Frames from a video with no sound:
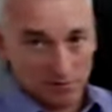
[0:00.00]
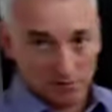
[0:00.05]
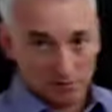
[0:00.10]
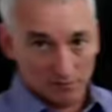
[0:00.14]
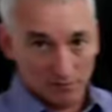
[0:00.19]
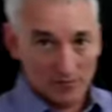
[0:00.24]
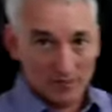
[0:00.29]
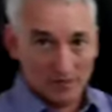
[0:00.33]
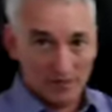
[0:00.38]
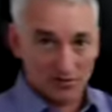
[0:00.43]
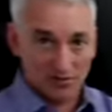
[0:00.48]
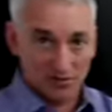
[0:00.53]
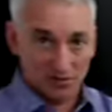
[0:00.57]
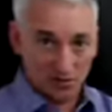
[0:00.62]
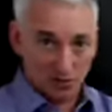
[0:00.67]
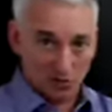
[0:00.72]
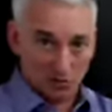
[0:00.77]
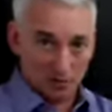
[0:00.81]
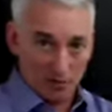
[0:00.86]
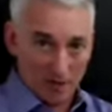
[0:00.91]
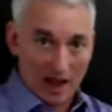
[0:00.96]
means
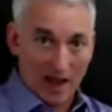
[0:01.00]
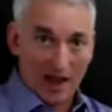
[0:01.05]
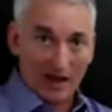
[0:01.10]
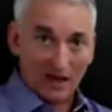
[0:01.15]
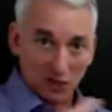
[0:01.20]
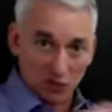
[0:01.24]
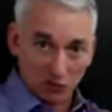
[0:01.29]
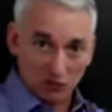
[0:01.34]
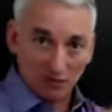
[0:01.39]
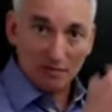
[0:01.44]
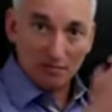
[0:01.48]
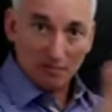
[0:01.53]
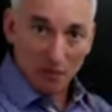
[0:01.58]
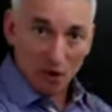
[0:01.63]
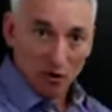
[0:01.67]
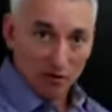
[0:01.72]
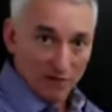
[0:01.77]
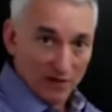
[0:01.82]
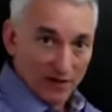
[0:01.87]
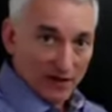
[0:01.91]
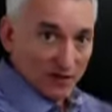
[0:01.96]
you're actually
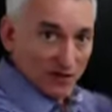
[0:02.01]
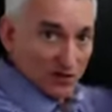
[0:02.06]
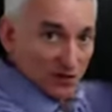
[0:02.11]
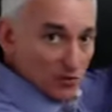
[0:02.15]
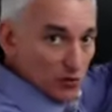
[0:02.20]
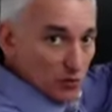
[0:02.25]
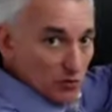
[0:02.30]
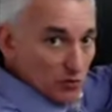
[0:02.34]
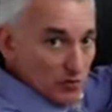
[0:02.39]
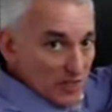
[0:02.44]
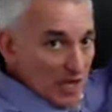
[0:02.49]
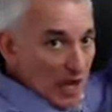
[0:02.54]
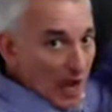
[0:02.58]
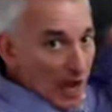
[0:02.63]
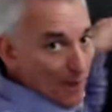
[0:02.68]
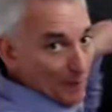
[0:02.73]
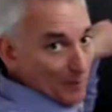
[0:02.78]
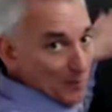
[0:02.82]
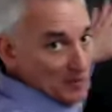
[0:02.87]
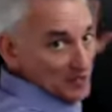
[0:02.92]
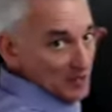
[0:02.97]
motivated to do the
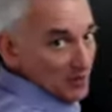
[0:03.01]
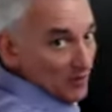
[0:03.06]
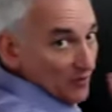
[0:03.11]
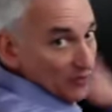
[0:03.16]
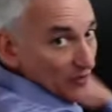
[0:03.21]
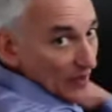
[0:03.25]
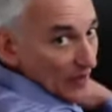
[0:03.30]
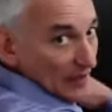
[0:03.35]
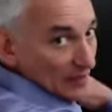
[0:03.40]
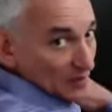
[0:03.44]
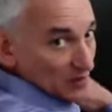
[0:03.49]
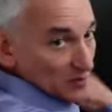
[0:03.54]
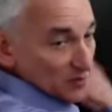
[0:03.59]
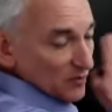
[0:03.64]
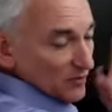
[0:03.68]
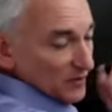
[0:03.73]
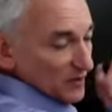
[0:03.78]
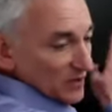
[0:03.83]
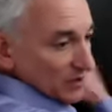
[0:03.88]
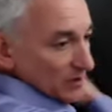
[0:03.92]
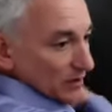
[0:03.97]
opposite thing, to move
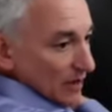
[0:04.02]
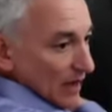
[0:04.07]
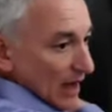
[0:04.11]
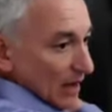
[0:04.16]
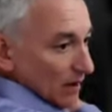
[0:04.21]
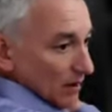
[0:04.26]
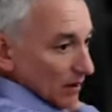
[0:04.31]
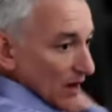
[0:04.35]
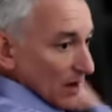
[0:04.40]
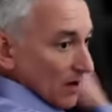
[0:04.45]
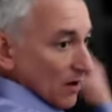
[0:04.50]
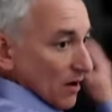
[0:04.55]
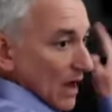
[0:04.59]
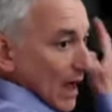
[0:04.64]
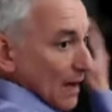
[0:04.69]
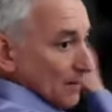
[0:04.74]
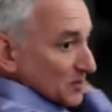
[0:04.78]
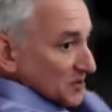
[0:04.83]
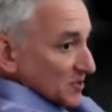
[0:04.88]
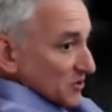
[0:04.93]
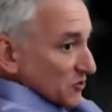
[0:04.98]
in the
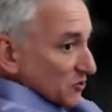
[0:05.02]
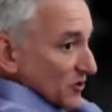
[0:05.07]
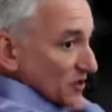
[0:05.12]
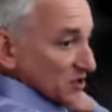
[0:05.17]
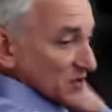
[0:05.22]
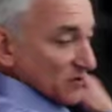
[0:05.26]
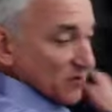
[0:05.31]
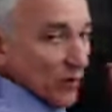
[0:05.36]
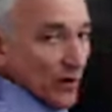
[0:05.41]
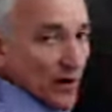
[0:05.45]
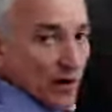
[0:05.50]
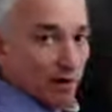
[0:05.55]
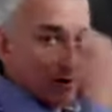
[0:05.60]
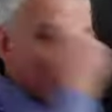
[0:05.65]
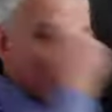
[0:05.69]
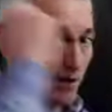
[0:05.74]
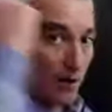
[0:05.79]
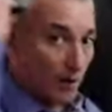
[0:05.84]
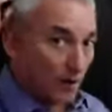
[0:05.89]
opposite direction of wherever